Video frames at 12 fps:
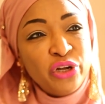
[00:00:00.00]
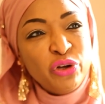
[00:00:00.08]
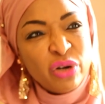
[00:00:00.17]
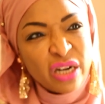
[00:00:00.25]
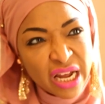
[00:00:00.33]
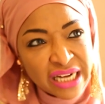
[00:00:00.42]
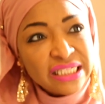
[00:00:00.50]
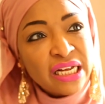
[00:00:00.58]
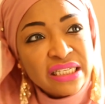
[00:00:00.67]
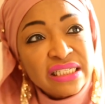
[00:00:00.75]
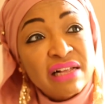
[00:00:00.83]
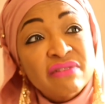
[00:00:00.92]
unite
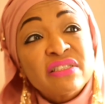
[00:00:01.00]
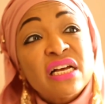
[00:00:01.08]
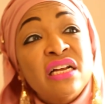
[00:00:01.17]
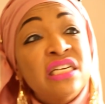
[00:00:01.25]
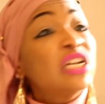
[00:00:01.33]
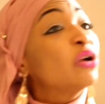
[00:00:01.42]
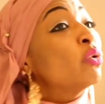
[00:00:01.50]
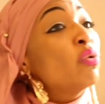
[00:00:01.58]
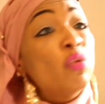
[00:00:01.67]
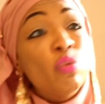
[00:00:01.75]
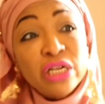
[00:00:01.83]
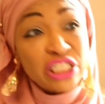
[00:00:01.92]
ourselves under
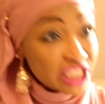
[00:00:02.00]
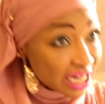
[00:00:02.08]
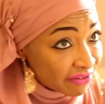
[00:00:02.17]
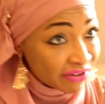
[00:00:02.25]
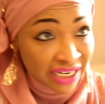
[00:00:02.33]
whichever